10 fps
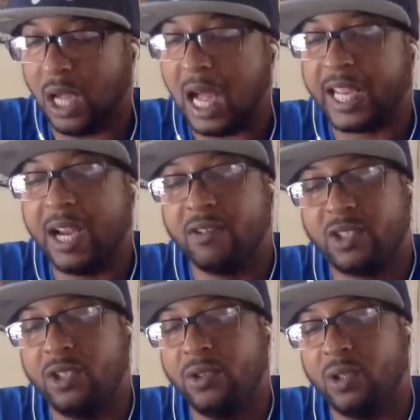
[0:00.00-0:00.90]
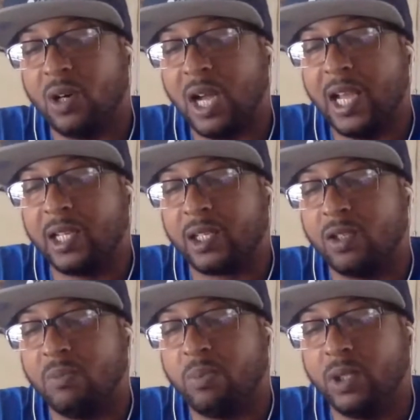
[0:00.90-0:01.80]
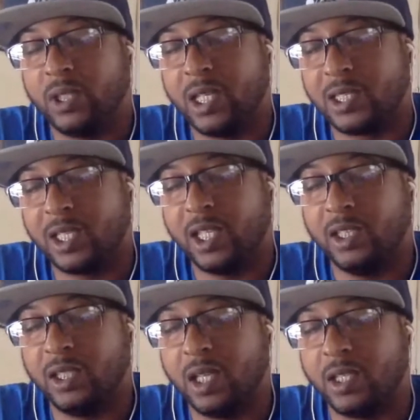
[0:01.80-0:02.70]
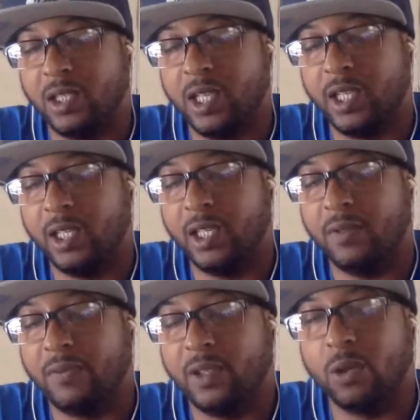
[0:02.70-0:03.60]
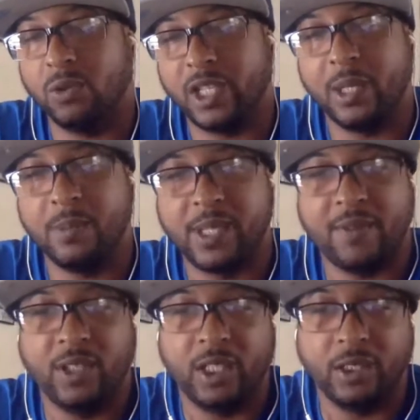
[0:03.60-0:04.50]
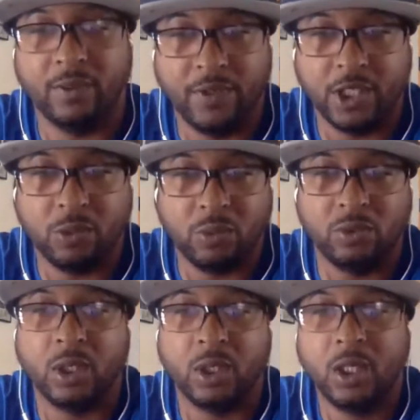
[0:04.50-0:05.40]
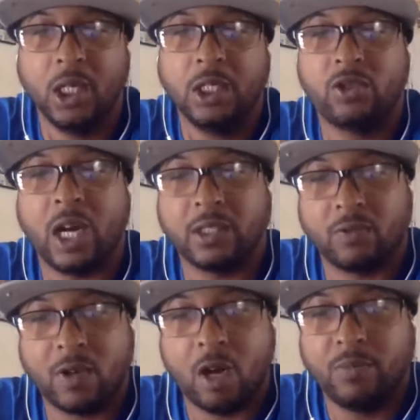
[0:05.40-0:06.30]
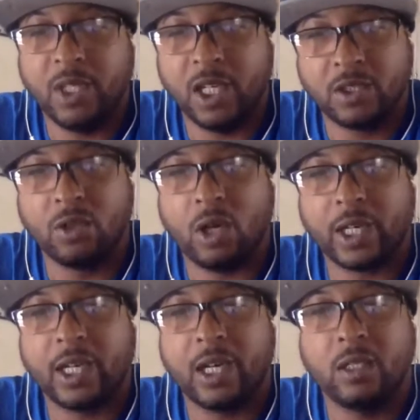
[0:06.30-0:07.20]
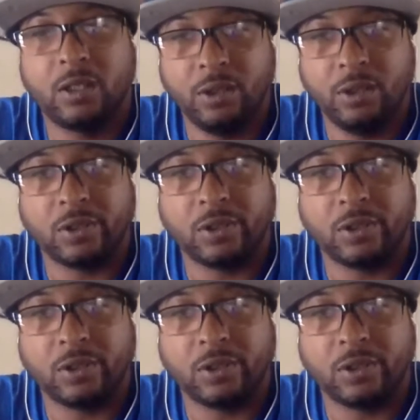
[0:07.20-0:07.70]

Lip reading: I guarantee you, though, I had a good point that I stated the other day. If those same 7 individuals tried to rob that store, I guarantee you